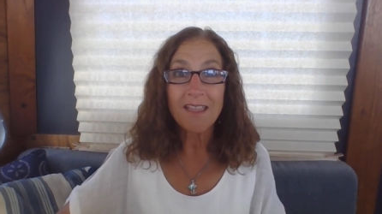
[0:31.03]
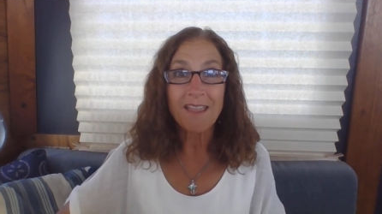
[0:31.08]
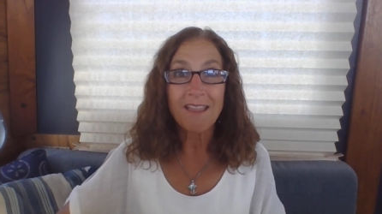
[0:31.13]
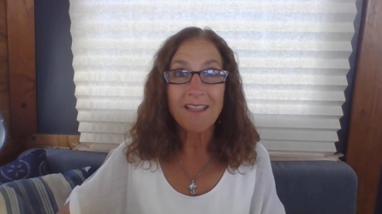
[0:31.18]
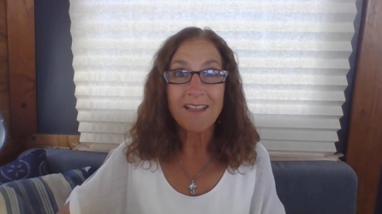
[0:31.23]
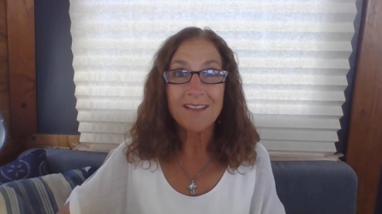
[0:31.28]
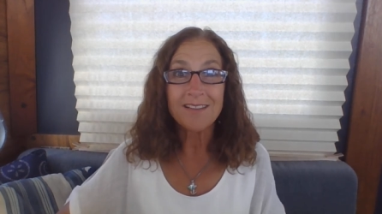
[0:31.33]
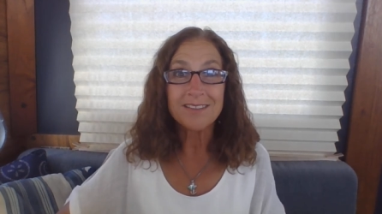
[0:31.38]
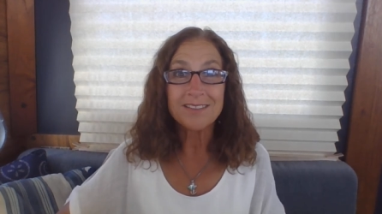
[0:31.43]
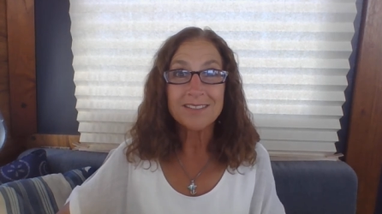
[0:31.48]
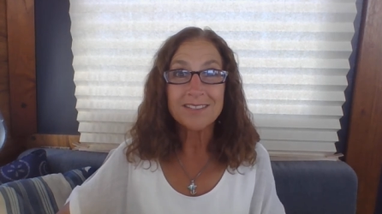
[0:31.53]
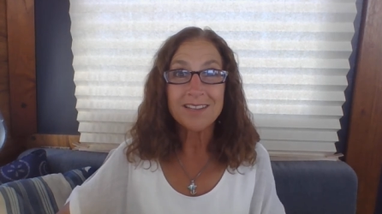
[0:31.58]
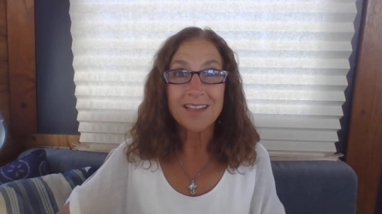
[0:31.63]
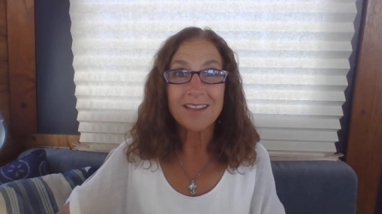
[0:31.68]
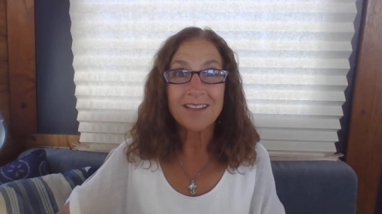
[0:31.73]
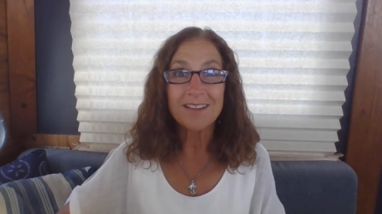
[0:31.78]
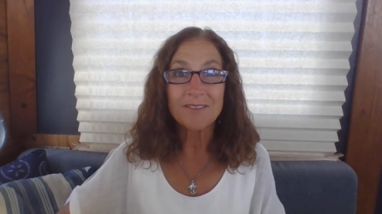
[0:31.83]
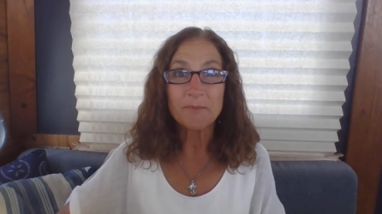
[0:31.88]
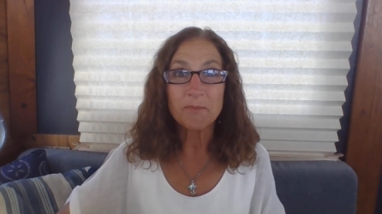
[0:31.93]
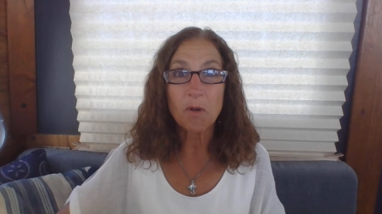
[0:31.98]
And
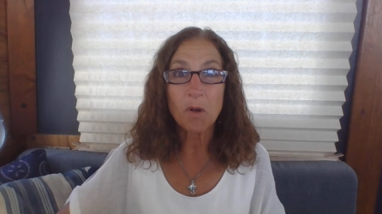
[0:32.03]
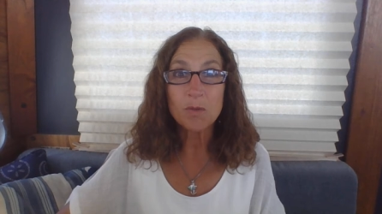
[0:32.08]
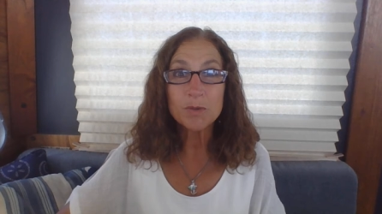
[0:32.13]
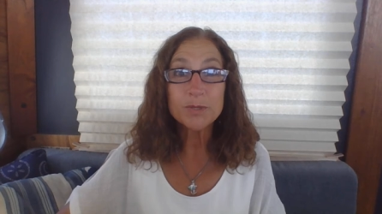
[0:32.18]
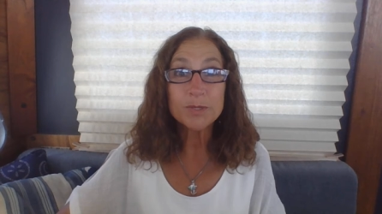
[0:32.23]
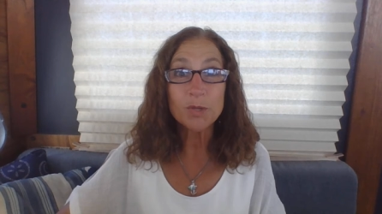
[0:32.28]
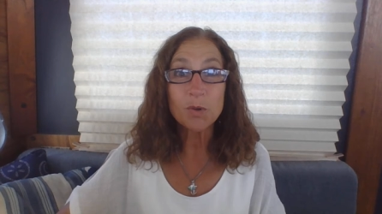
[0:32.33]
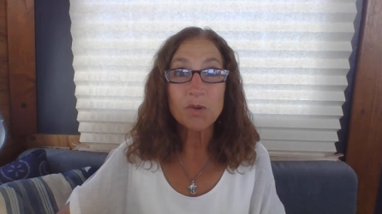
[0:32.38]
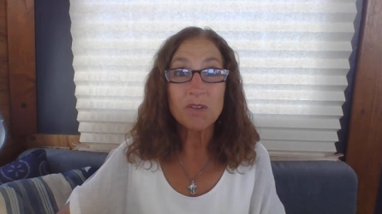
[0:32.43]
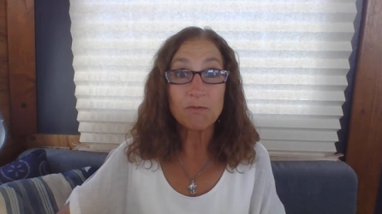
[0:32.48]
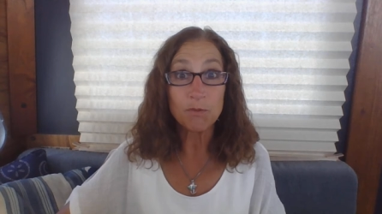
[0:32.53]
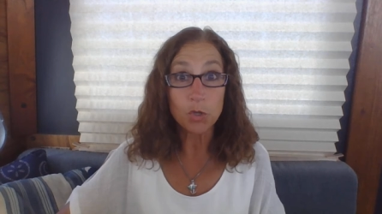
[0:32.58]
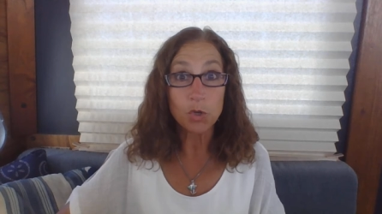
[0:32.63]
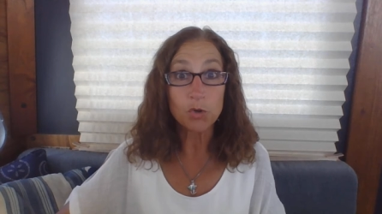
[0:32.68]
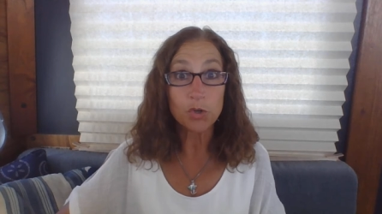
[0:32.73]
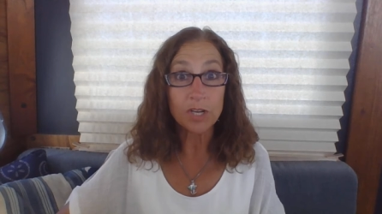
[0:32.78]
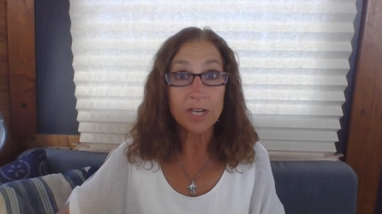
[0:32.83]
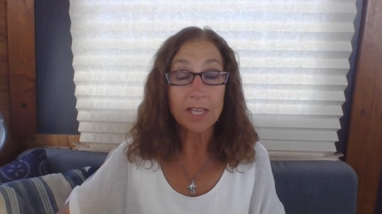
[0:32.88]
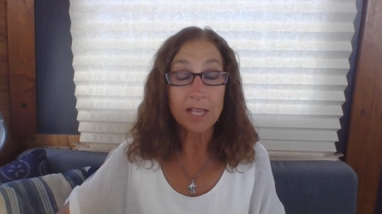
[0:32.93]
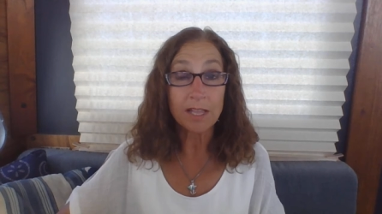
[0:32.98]
um, also, if
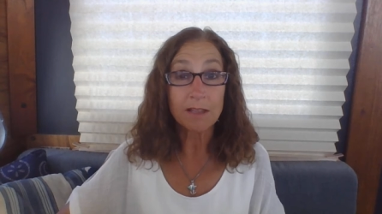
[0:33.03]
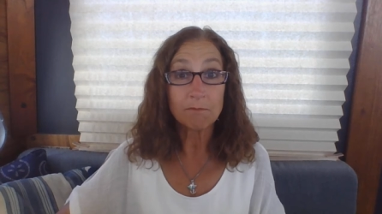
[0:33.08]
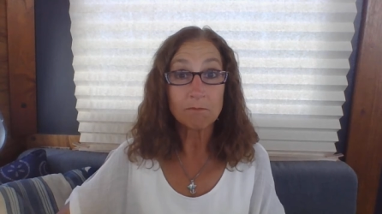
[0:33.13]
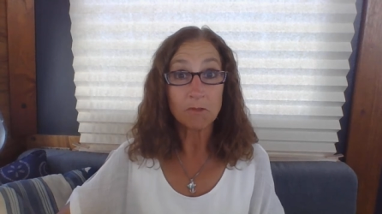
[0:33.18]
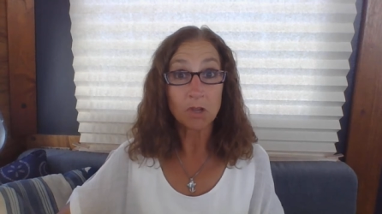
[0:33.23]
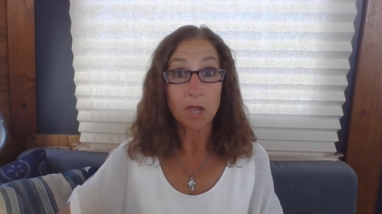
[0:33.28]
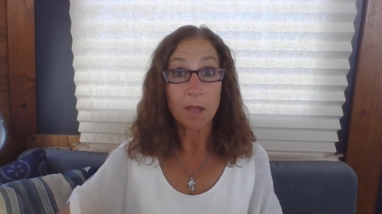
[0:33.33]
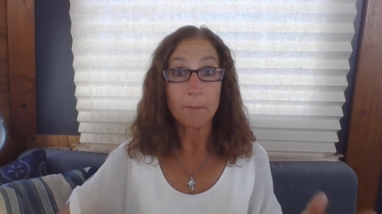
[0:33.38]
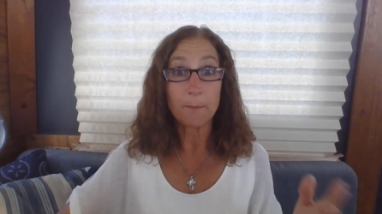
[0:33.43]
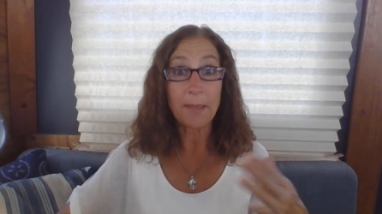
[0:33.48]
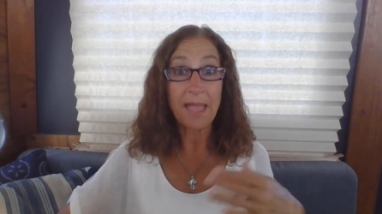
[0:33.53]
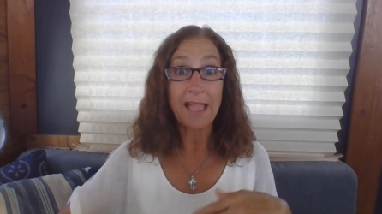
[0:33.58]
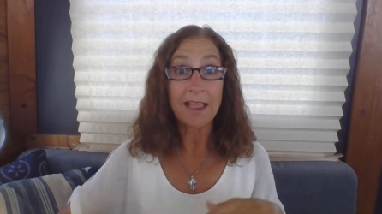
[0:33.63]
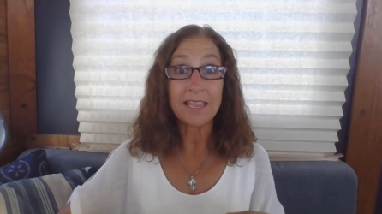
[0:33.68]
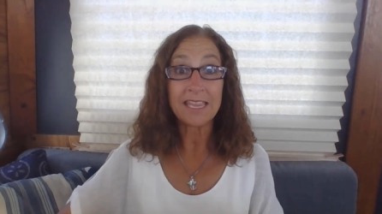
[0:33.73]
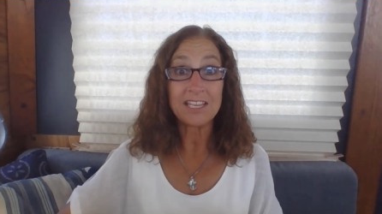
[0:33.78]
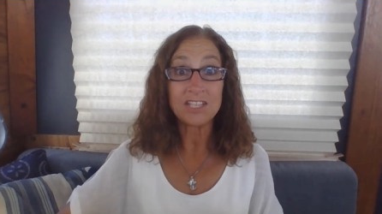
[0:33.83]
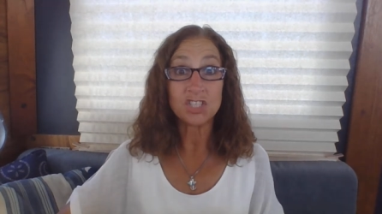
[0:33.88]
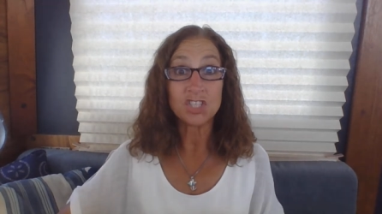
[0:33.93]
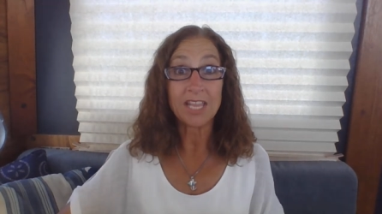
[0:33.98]
you're going to come
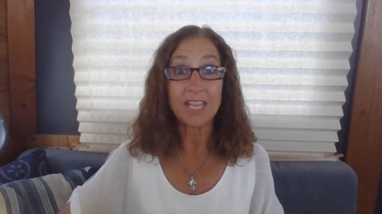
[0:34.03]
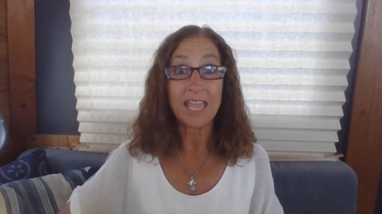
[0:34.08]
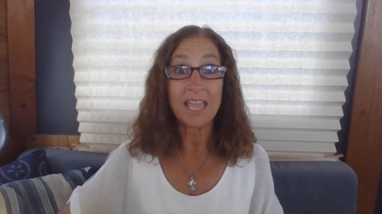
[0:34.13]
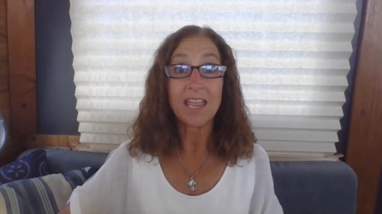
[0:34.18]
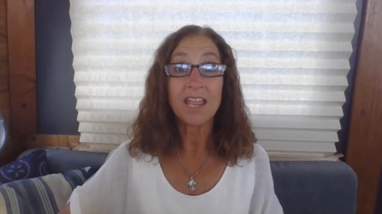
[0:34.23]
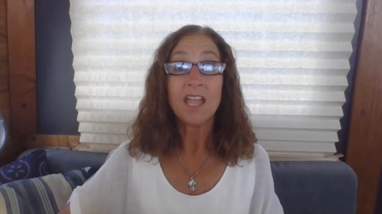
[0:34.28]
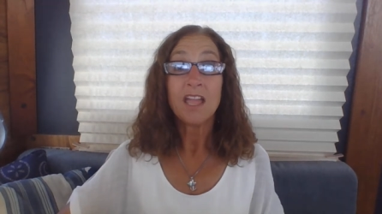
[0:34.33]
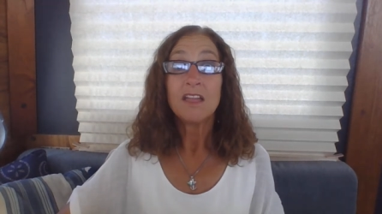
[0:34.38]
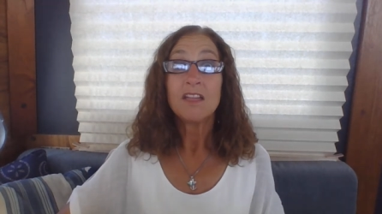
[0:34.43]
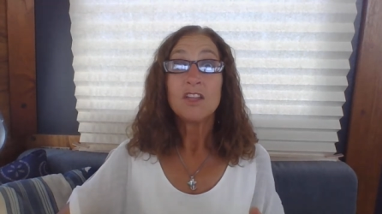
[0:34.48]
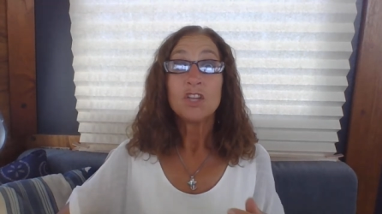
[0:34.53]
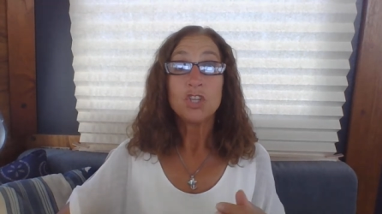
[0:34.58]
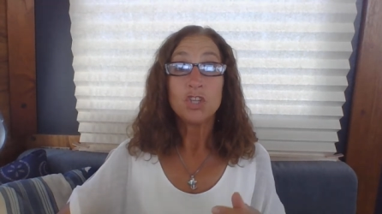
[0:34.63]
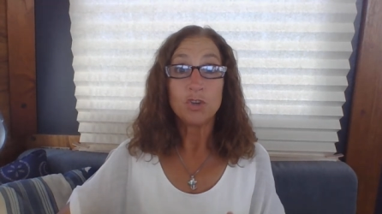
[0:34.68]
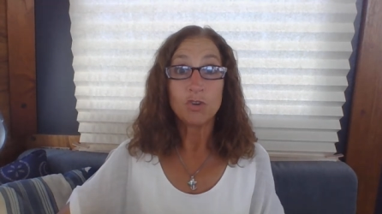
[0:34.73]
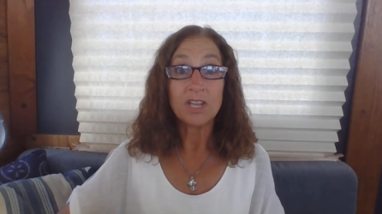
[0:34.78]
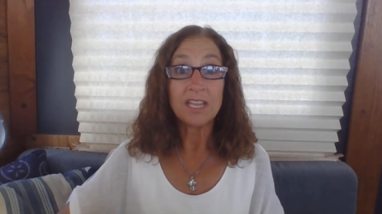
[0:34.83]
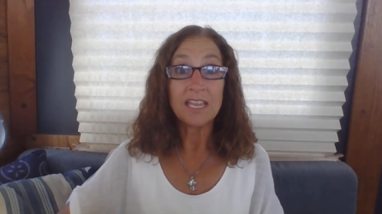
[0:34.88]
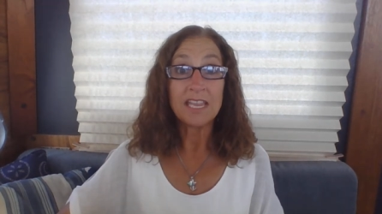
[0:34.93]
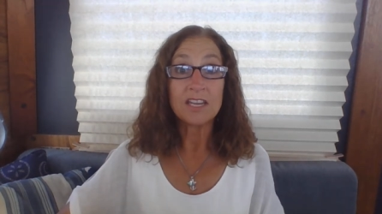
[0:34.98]
back each day,
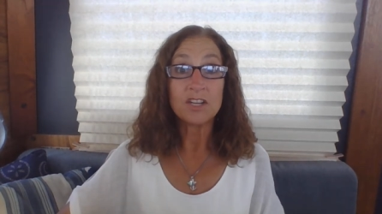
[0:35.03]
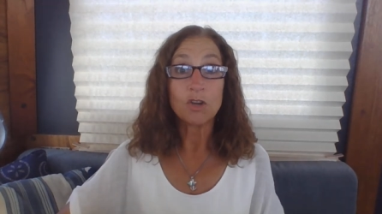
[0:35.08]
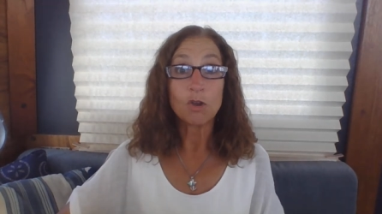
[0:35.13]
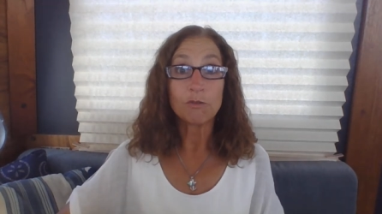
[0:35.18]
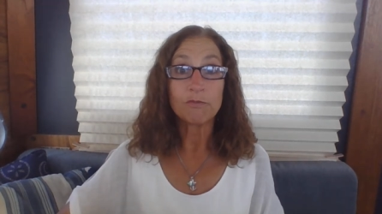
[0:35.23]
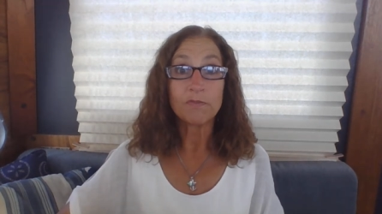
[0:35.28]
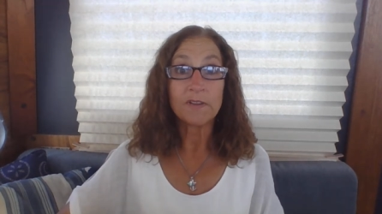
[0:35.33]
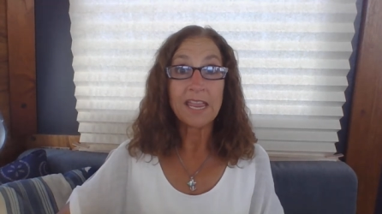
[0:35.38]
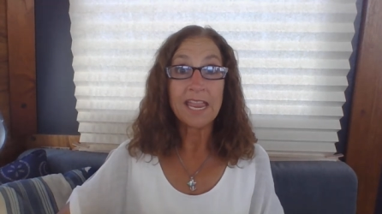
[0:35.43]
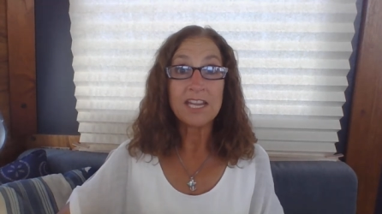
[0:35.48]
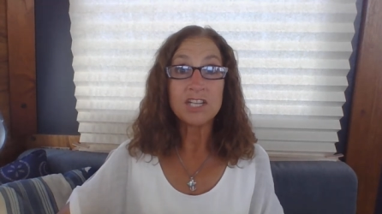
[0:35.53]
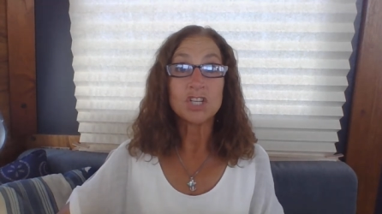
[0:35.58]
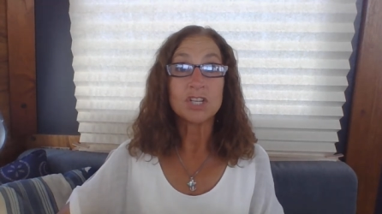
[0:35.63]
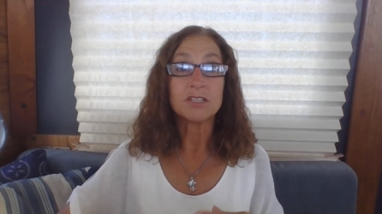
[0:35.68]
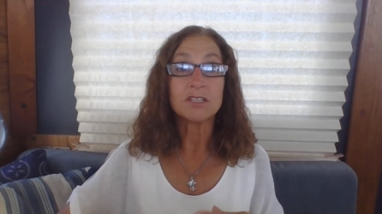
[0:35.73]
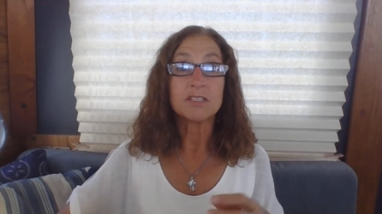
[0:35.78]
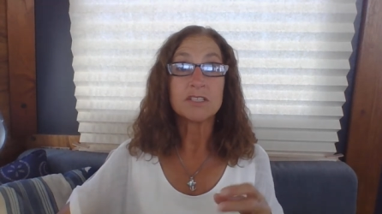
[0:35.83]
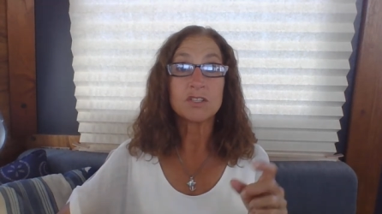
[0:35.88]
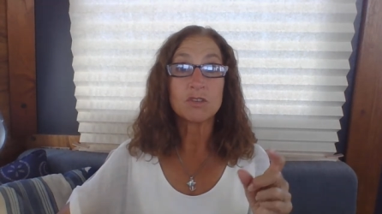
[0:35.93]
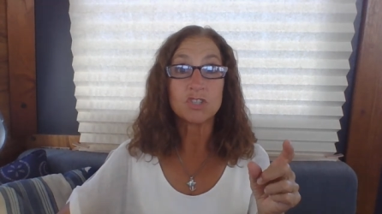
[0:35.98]
you can get notifications.